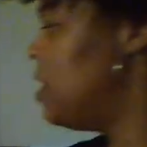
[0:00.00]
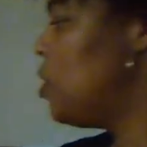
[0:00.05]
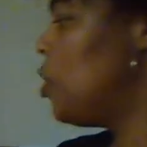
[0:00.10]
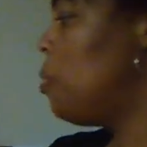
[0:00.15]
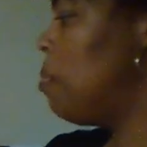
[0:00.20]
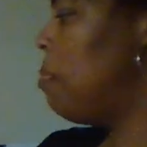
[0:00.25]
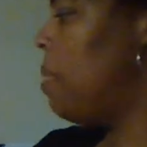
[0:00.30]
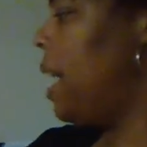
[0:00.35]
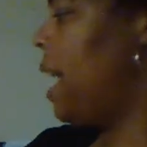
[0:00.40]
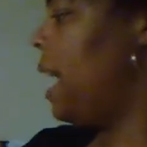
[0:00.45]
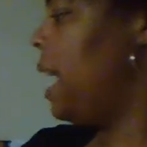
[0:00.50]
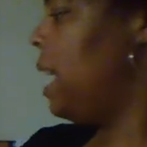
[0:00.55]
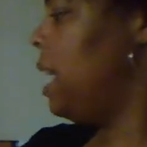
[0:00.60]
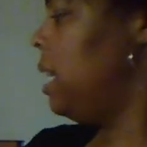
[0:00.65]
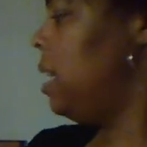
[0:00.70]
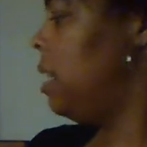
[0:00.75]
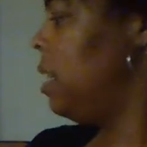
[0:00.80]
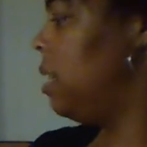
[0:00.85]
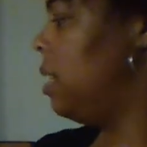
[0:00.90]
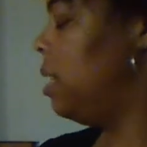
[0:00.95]
the
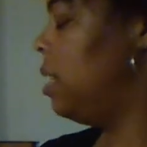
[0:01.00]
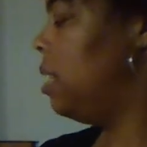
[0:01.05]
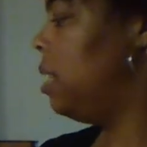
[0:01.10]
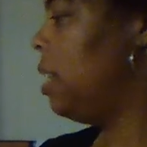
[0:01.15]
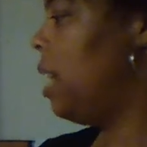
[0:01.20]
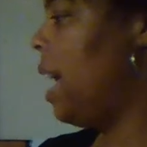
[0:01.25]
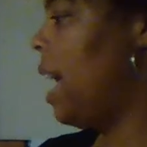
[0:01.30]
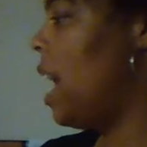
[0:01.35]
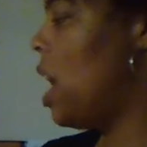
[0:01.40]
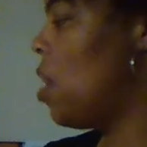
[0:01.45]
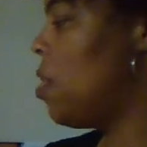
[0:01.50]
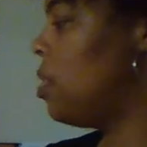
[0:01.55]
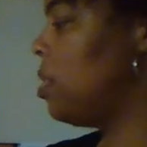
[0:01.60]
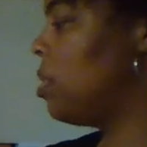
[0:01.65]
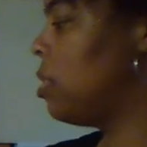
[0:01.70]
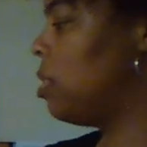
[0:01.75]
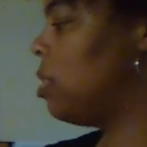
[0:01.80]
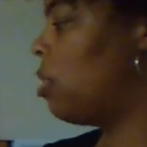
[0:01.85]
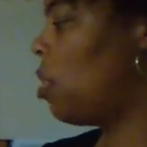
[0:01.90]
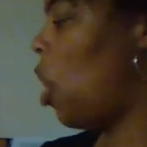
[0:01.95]
main air is
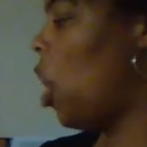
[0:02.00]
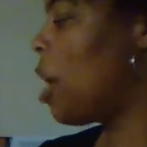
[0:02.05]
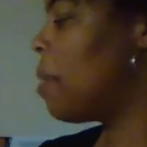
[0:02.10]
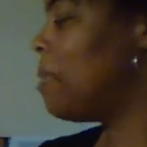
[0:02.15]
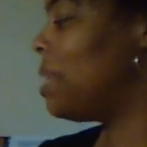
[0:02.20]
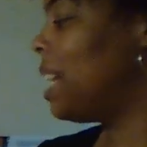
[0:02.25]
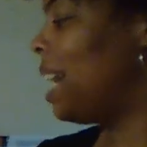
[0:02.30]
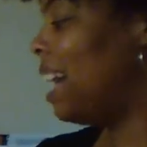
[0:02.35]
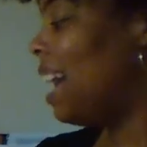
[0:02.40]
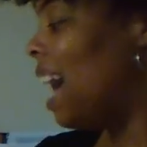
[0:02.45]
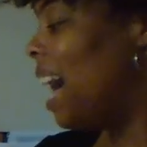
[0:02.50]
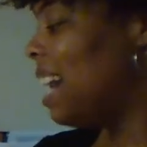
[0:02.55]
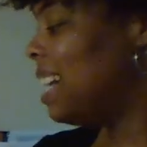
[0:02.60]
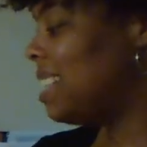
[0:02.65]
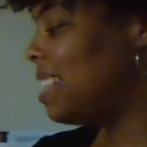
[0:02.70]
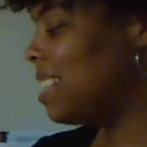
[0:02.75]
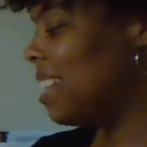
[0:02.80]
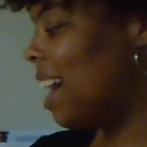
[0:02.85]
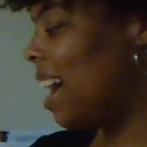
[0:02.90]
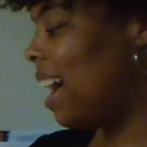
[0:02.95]
carbon
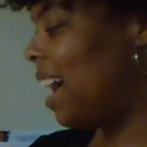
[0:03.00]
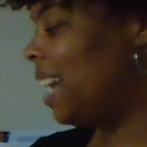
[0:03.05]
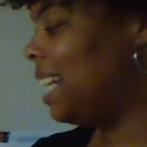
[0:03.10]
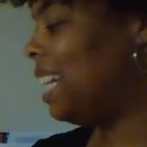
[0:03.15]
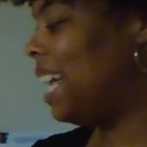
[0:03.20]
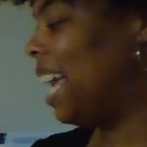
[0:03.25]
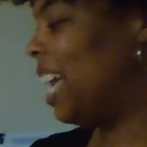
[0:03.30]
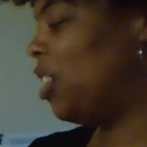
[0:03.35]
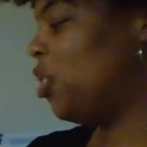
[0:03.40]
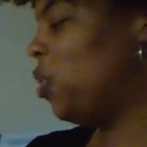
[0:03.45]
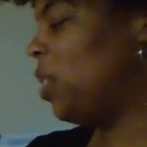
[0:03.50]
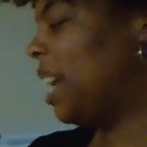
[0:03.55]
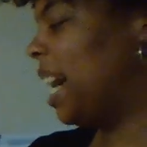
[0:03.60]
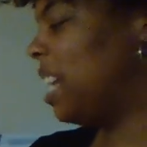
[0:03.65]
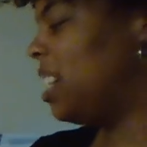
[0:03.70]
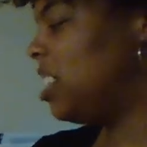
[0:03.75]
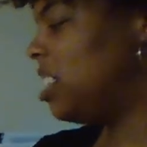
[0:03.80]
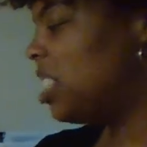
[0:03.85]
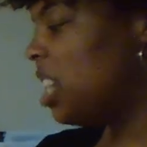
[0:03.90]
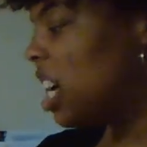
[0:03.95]
dioxide and you
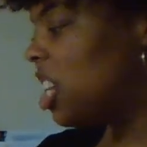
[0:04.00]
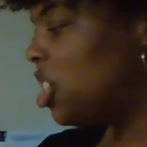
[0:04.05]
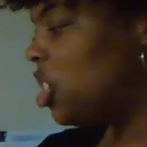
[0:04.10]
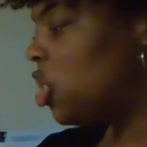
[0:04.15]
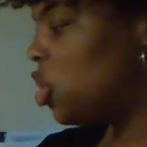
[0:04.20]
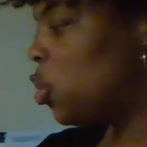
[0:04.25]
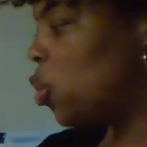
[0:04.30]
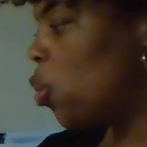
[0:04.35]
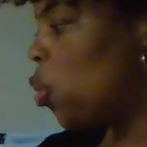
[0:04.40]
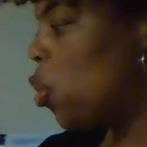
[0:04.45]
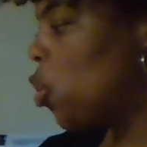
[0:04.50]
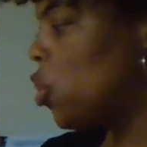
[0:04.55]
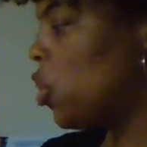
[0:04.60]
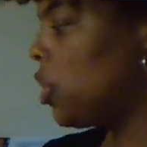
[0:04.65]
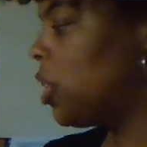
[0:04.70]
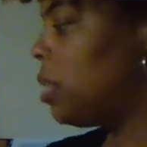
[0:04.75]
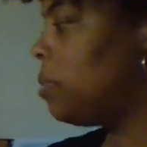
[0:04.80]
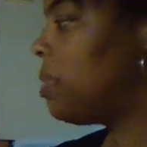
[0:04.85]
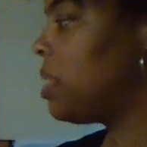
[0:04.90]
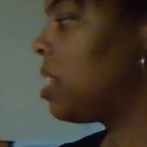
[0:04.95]
got dust
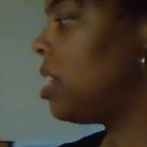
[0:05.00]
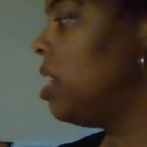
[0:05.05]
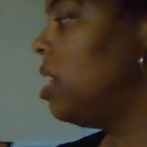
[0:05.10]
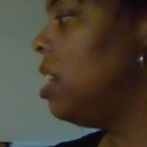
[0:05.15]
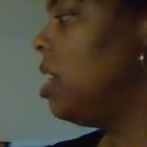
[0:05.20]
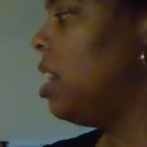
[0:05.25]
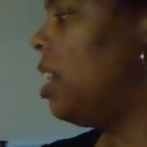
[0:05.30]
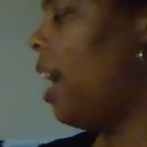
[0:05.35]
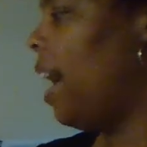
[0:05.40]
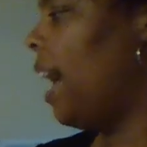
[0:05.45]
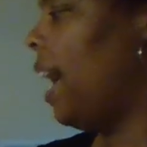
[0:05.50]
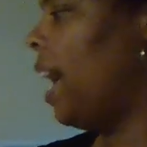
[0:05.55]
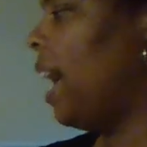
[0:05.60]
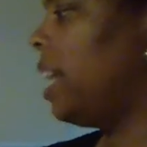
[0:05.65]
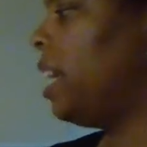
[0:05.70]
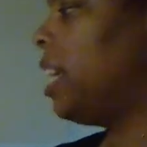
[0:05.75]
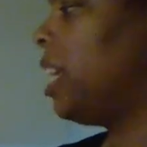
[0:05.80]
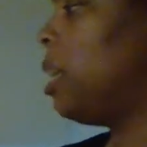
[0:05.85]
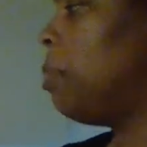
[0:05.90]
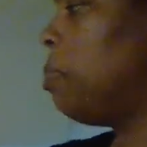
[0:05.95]
storms and
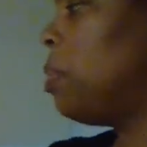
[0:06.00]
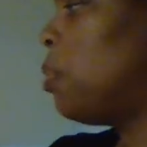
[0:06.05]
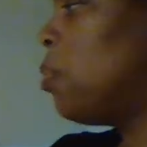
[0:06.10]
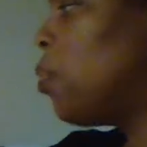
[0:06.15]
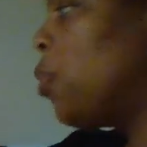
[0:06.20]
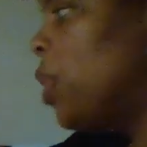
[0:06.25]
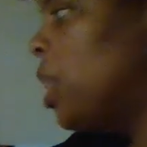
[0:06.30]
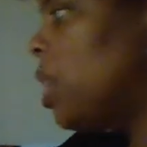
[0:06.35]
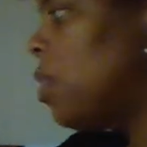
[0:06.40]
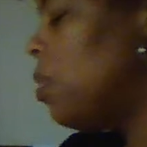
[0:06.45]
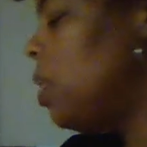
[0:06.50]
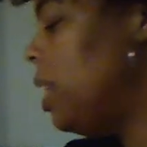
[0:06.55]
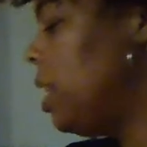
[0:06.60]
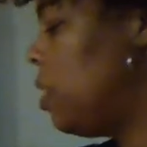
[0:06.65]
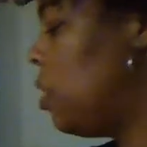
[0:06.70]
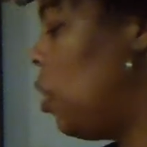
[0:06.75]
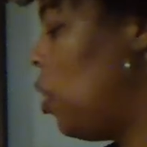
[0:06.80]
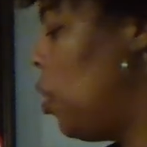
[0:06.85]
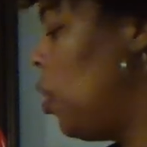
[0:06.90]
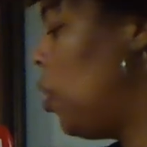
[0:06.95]
it can be really, really
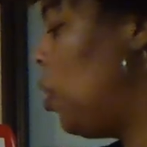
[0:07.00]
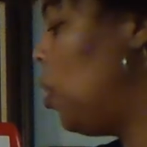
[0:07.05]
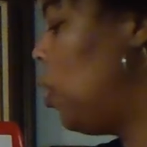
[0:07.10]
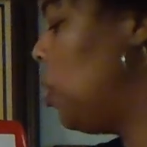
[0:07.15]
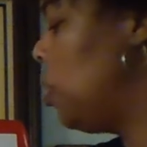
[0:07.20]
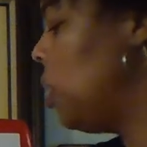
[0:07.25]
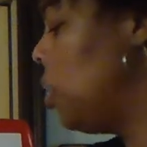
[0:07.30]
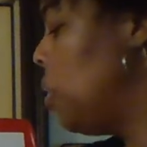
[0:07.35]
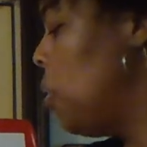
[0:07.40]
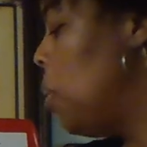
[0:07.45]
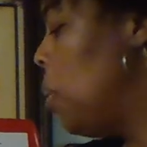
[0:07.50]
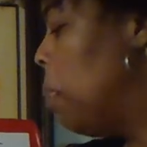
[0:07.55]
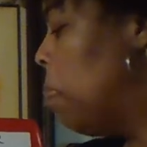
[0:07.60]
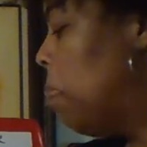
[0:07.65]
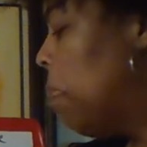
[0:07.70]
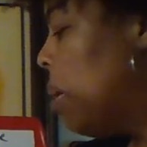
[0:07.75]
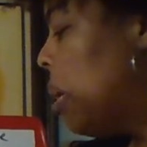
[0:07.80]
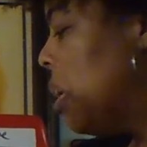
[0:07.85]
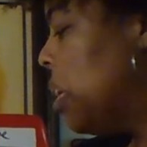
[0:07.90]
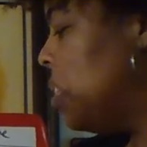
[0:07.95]
cold,
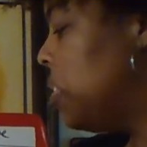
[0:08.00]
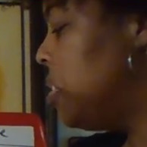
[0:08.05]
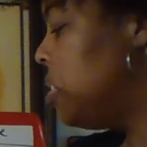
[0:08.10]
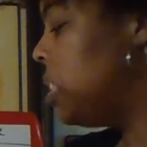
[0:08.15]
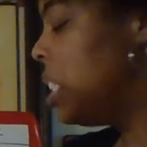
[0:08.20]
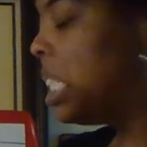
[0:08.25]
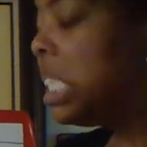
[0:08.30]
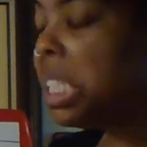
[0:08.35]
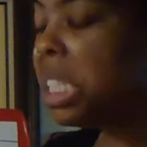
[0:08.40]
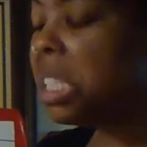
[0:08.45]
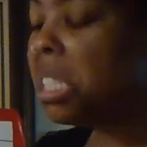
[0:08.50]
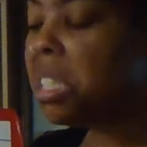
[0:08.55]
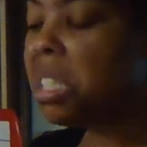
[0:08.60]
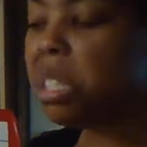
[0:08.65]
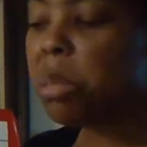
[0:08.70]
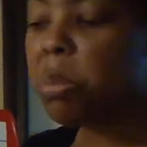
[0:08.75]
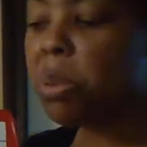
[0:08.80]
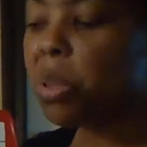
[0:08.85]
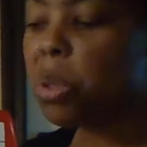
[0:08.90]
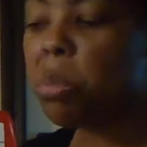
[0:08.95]
Mars isn't a
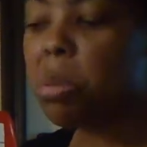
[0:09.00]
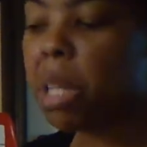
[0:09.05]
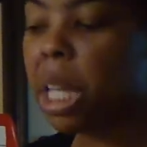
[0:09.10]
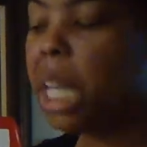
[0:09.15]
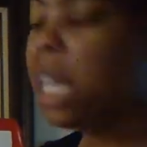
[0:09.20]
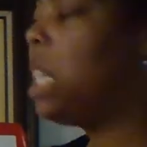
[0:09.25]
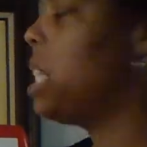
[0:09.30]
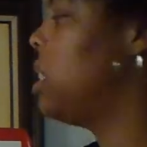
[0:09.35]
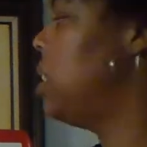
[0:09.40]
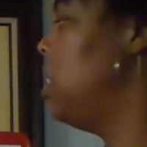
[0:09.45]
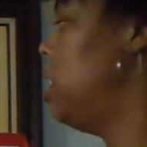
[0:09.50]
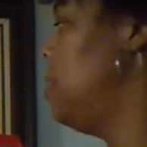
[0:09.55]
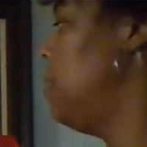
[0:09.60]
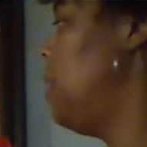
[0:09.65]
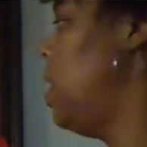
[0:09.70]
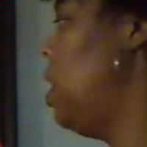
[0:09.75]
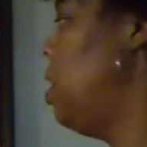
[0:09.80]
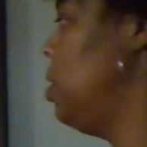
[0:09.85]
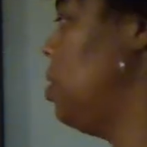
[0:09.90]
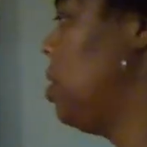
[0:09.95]
typical planet to live
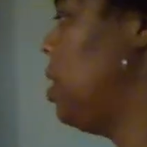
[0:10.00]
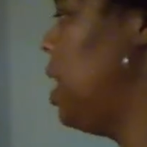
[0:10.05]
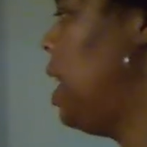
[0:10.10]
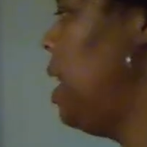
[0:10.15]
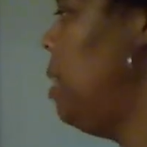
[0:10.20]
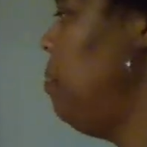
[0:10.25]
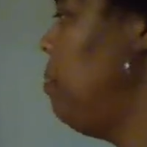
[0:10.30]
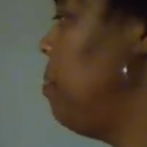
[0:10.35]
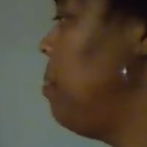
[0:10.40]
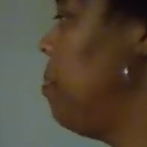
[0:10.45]
on, okay?